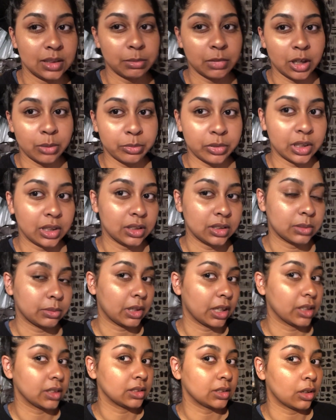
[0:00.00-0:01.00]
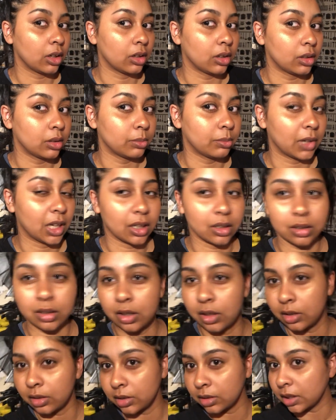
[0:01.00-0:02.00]
my umbrella is like oh my
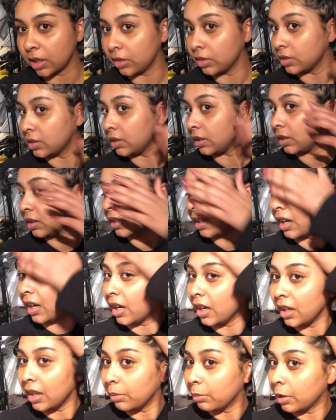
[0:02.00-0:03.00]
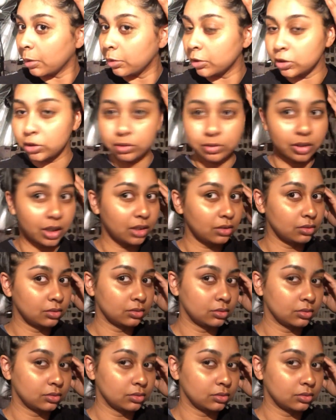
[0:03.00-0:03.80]
god look, can you see the highlight maman tu vois